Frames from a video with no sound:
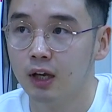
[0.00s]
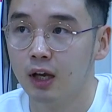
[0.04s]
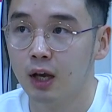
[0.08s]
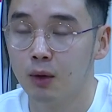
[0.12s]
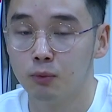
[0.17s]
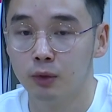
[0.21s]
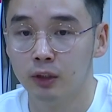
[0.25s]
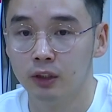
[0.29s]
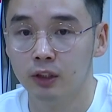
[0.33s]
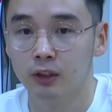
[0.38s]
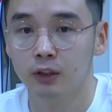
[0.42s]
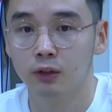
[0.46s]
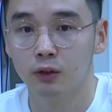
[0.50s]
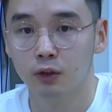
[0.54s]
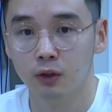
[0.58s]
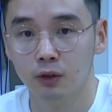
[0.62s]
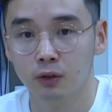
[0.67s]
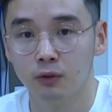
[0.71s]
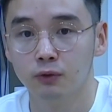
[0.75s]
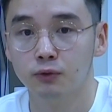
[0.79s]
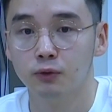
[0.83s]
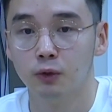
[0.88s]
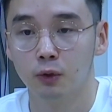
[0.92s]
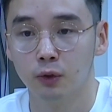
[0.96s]
really
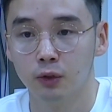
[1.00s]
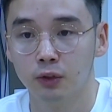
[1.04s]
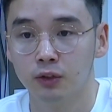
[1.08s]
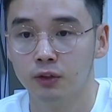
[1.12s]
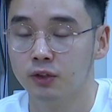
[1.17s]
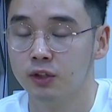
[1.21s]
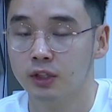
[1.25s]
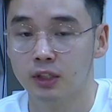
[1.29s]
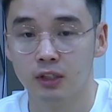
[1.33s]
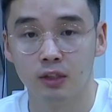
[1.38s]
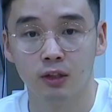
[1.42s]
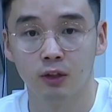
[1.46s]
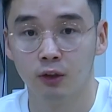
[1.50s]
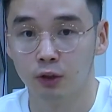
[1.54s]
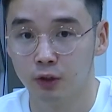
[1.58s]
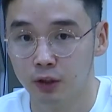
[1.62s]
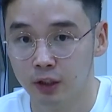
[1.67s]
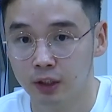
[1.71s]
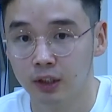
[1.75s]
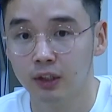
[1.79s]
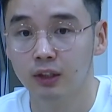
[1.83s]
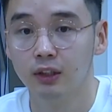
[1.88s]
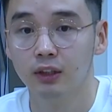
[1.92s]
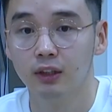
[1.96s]
looking forward to just
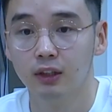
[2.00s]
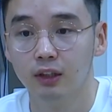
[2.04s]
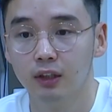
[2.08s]
learning.